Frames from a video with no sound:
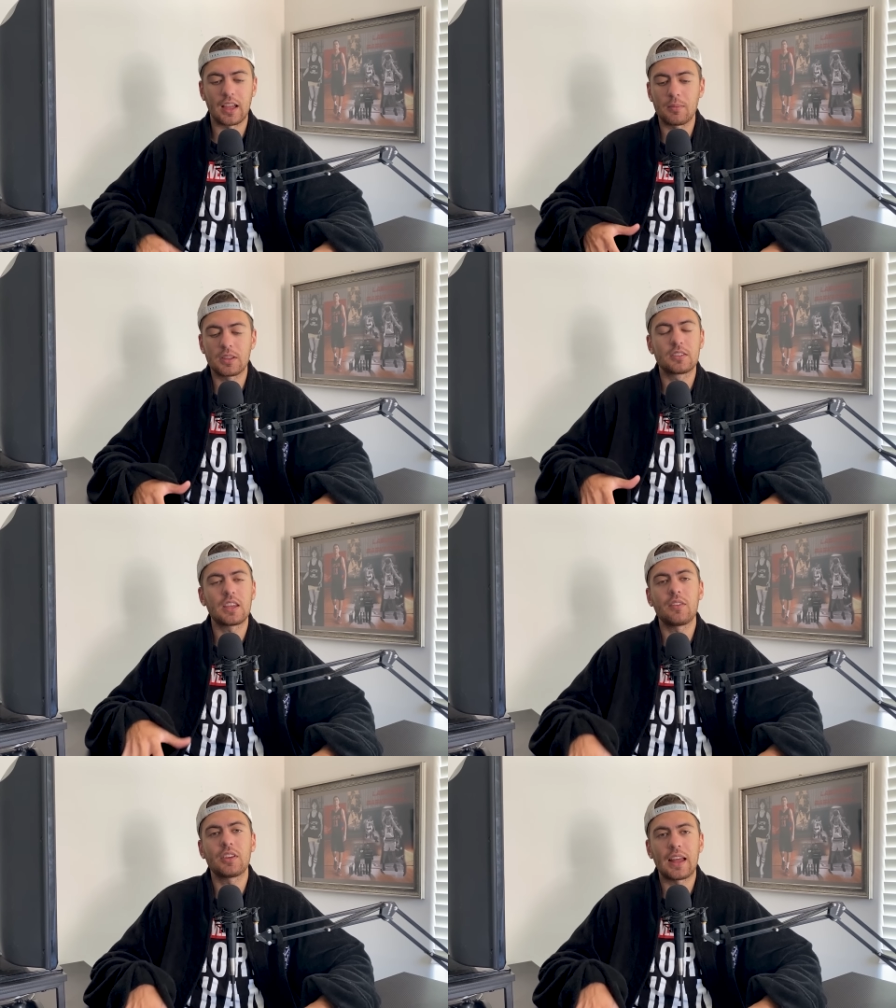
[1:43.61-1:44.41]
I mean,
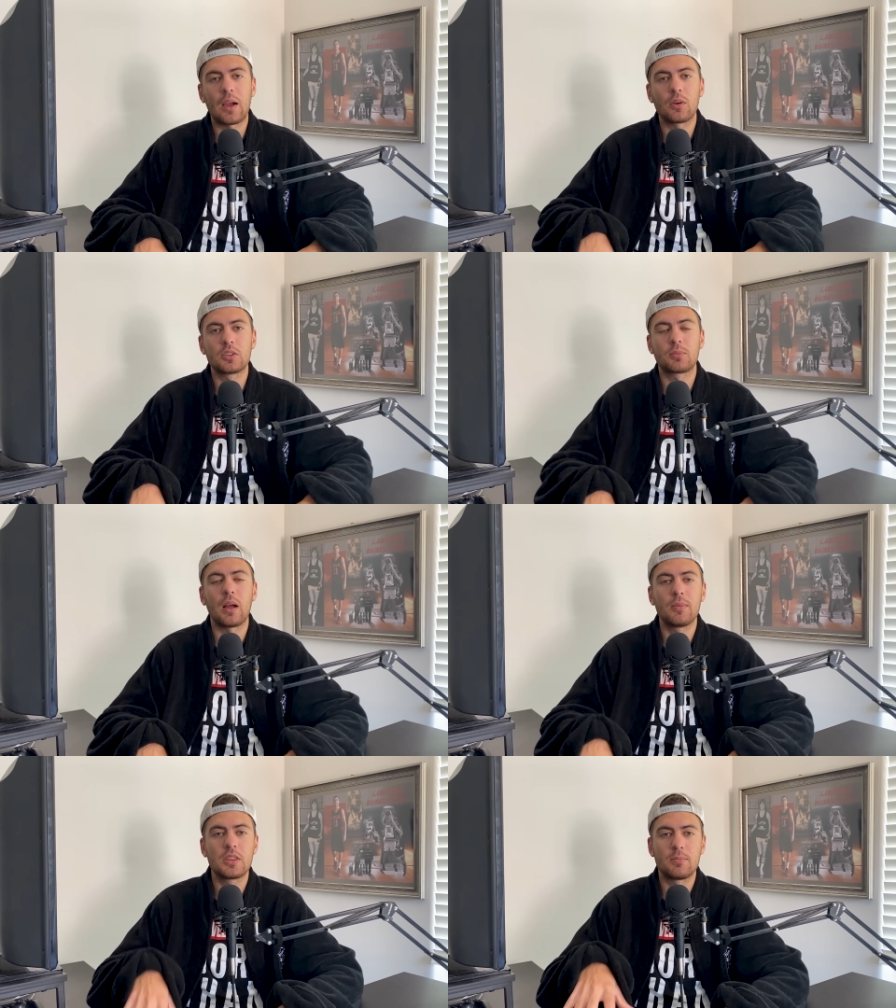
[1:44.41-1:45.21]
Xavien Howard is
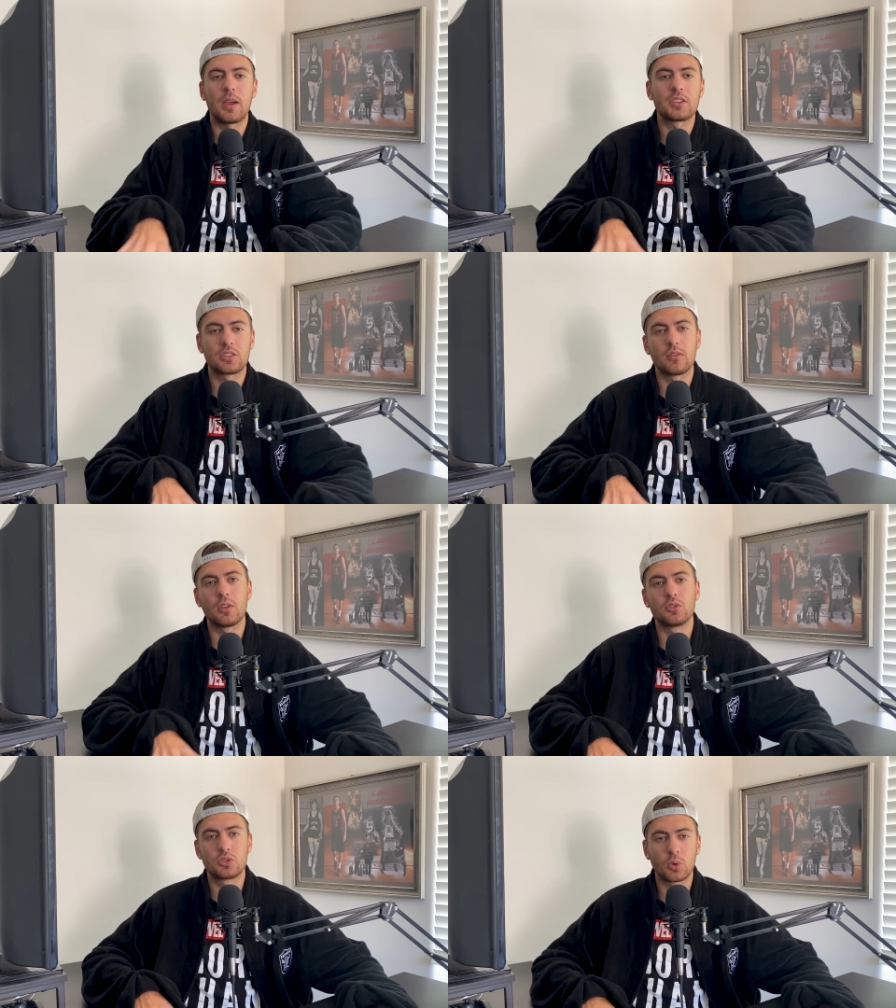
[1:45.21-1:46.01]
probably the best of
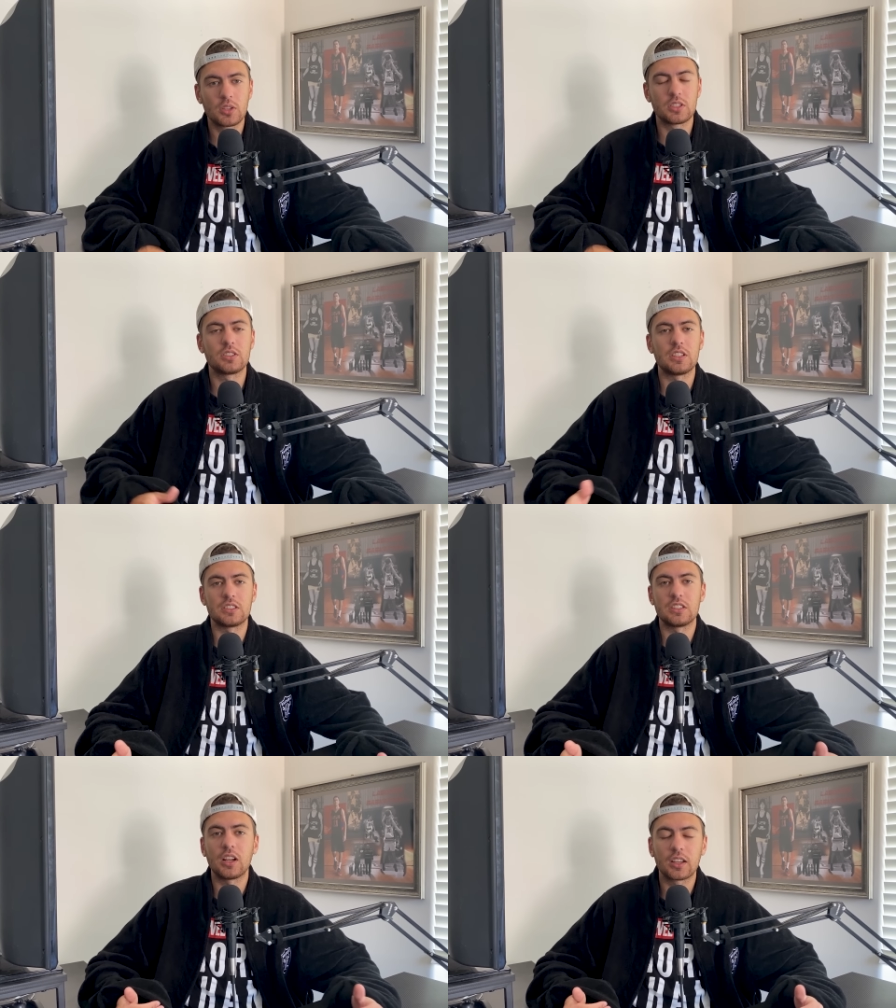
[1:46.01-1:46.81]
those choices.
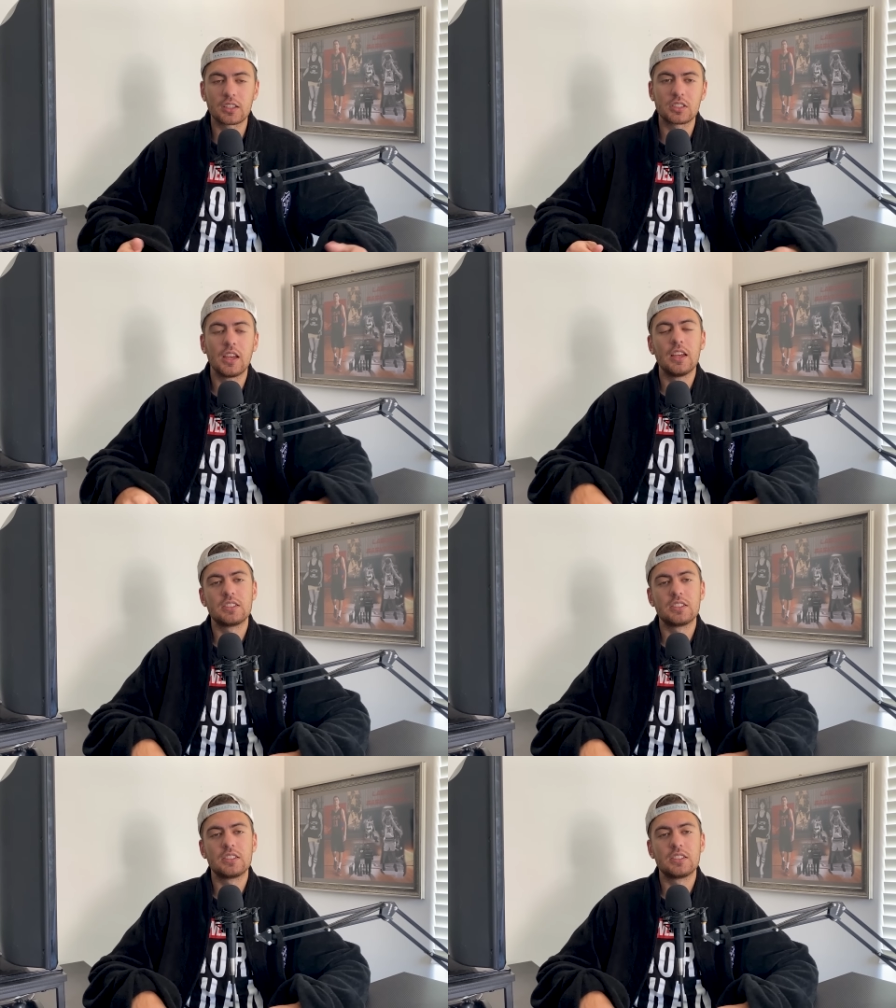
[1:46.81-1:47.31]
He's the youngest.